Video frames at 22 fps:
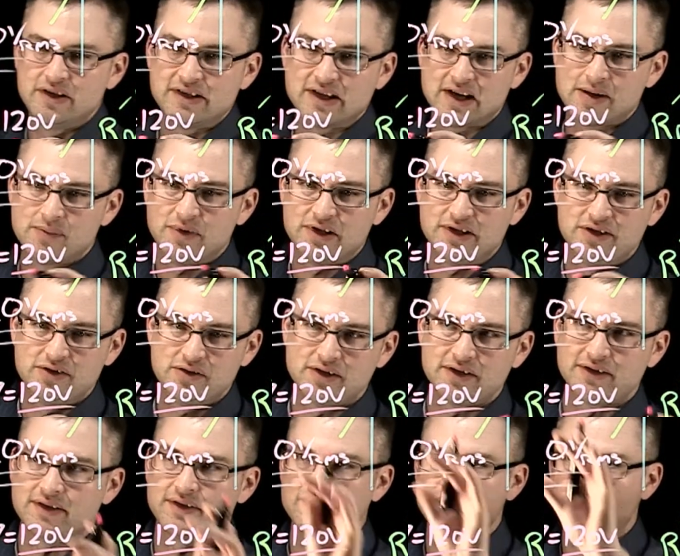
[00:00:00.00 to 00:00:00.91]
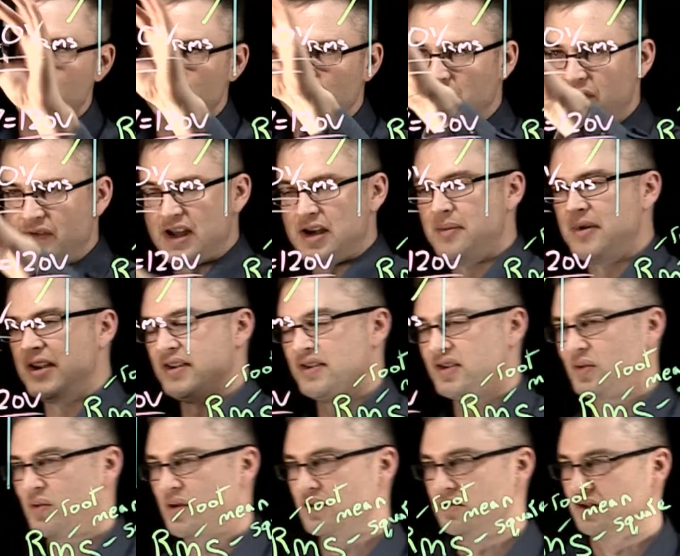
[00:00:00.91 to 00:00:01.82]
time we do it, this divided by the
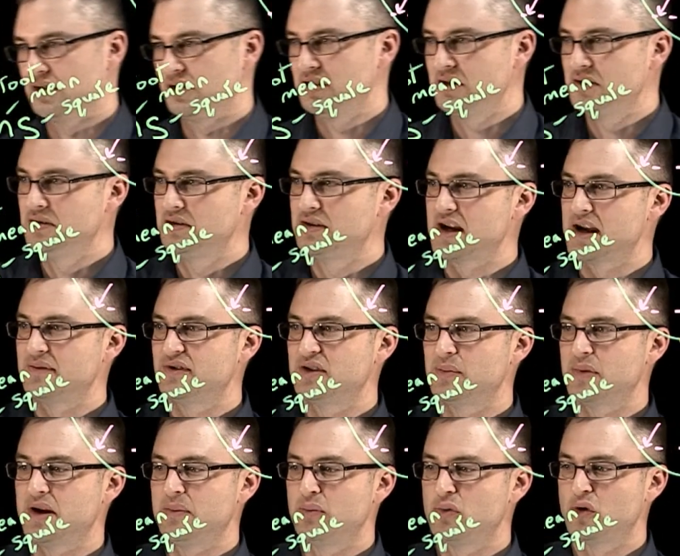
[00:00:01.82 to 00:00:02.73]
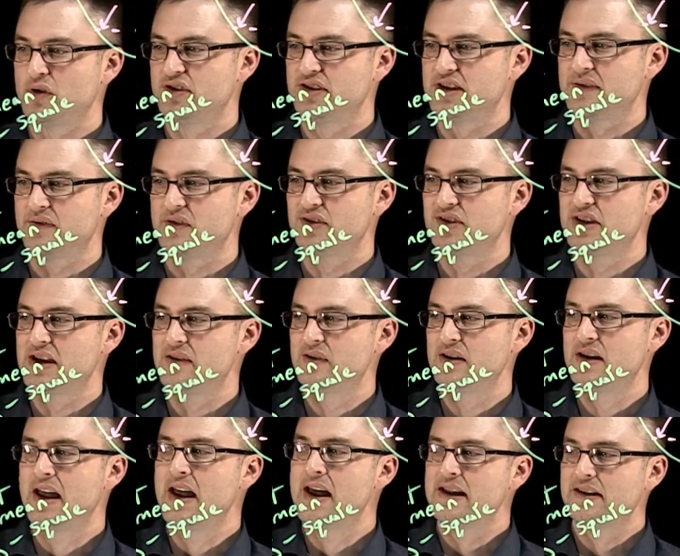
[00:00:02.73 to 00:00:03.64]
square root of 2, times it by
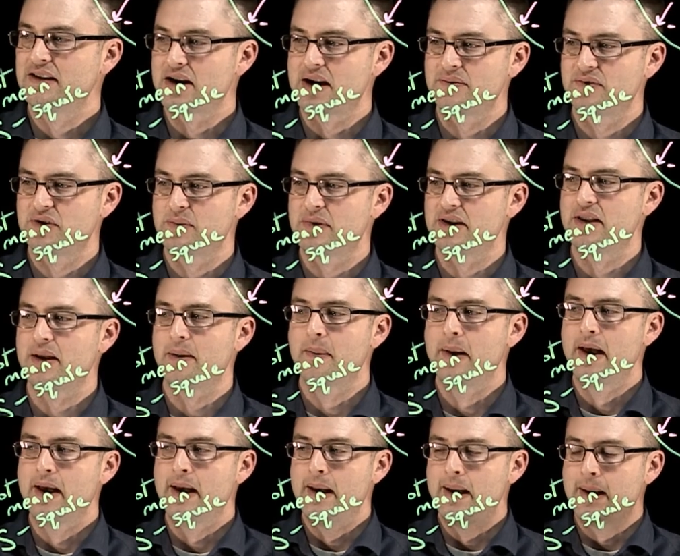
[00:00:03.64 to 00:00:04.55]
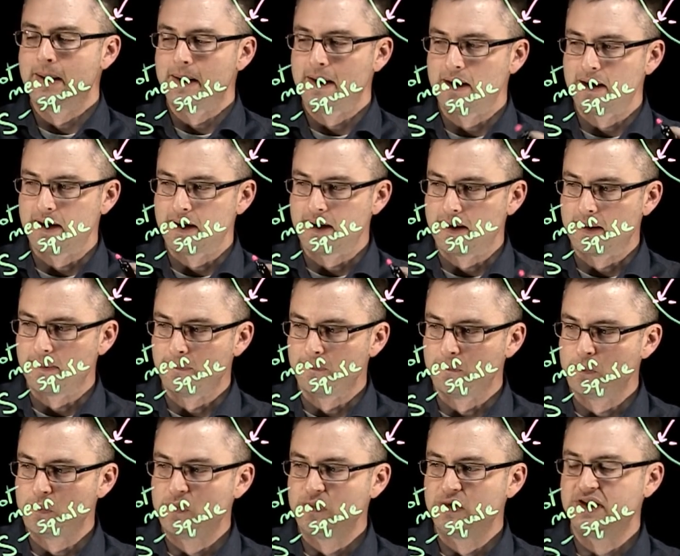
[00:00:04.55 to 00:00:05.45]
0.707, times it by
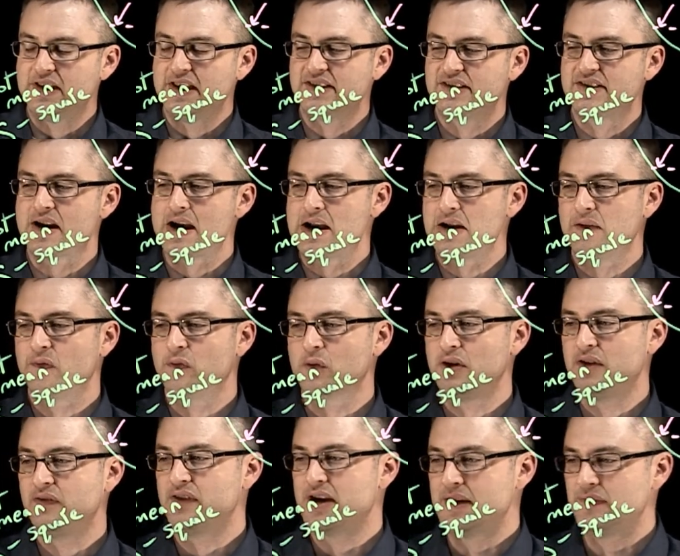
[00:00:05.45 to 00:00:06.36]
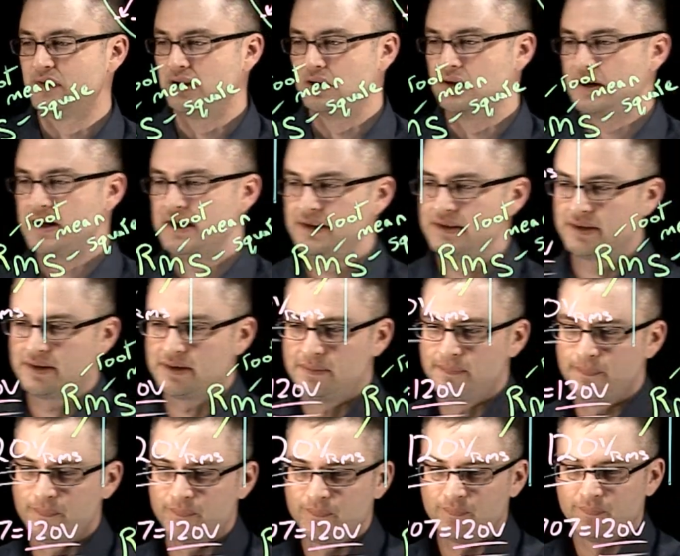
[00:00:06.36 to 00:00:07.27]
the sine of 45 degrees.
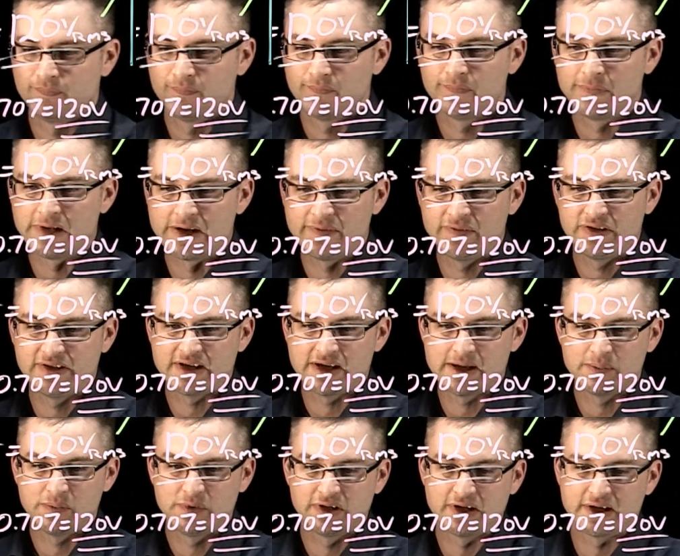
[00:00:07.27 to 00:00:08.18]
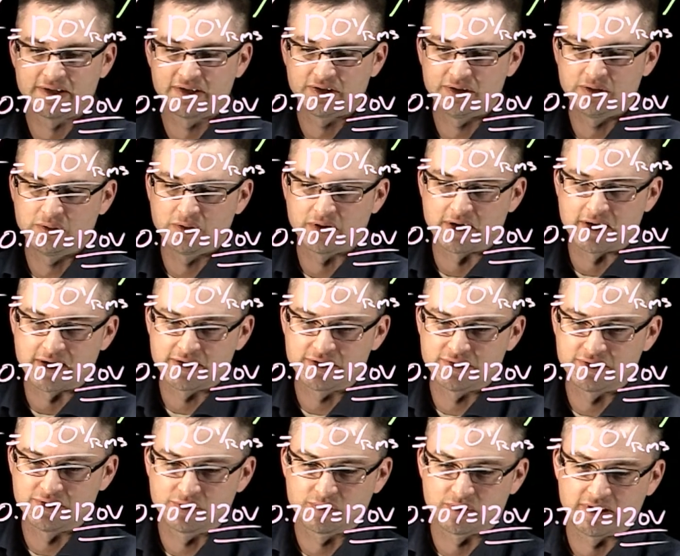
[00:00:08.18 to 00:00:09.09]
Every time we got to
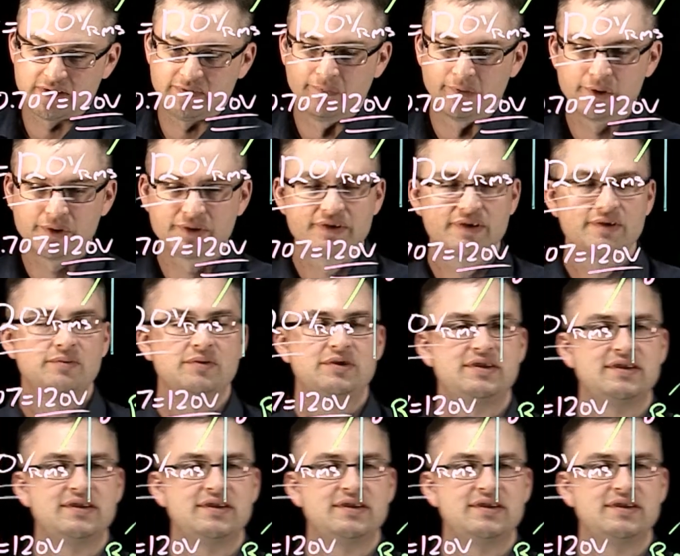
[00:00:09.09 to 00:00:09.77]
120 volts, which